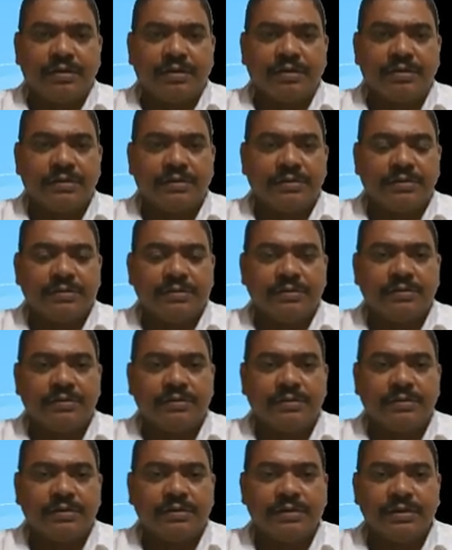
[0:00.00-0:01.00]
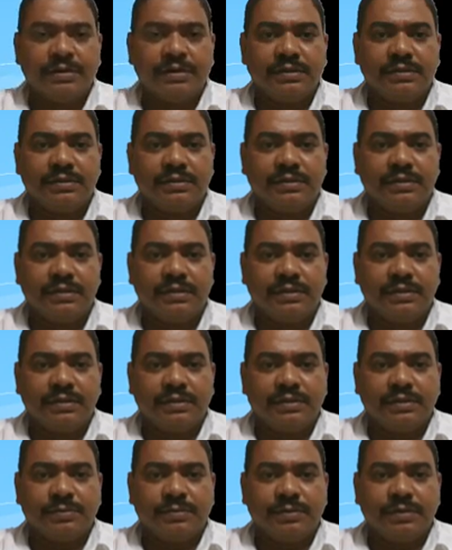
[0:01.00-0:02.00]
So here,
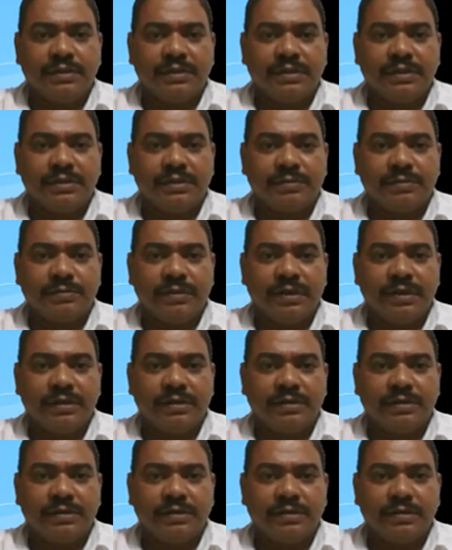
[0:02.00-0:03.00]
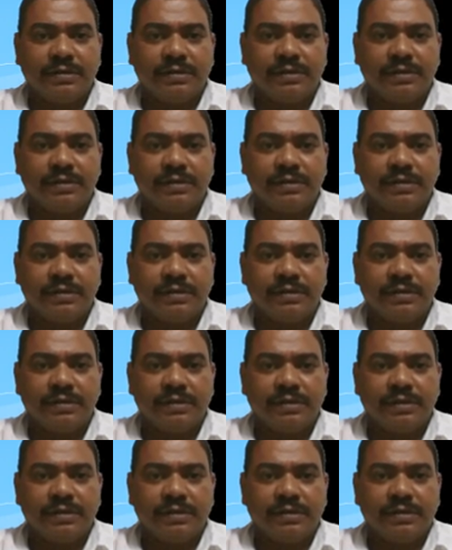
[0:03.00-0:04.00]
suppose let's say find
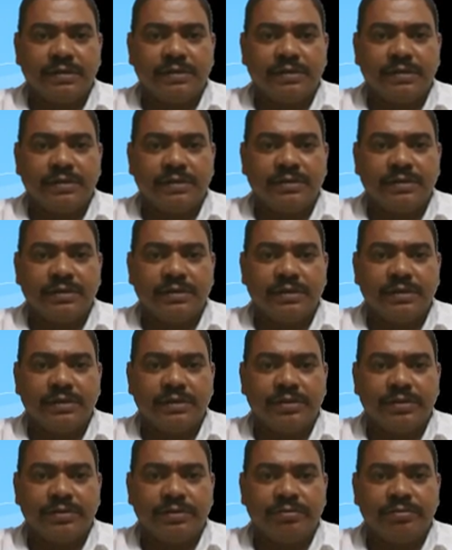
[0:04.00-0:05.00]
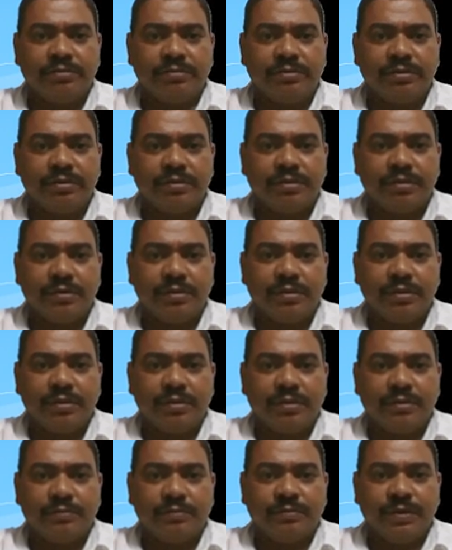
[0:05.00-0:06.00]
GCD of
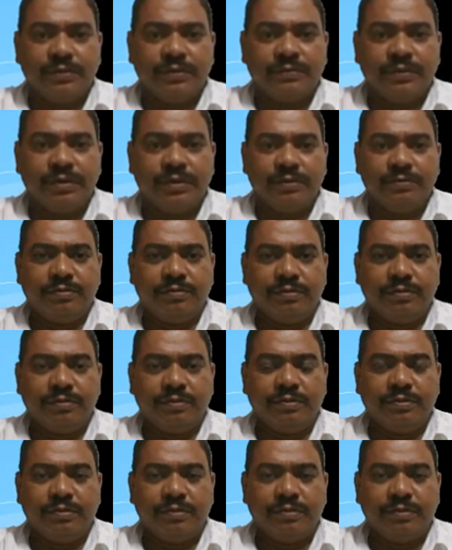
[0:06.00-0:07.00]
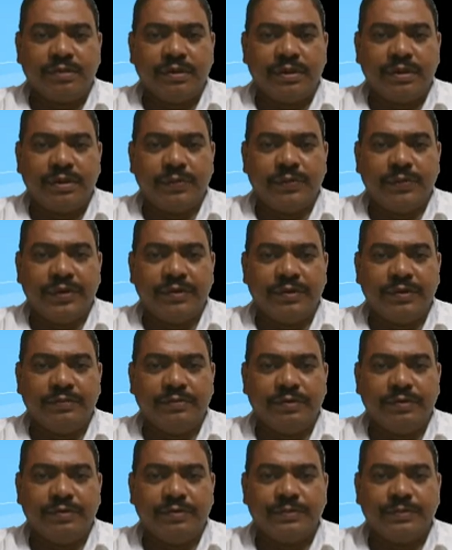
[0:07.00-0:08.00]
54 and
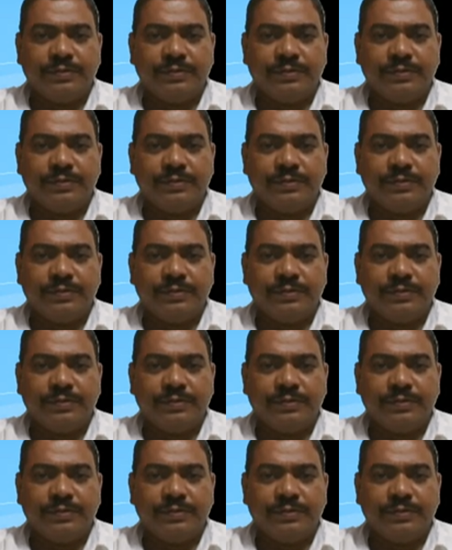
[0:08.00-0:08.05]
24.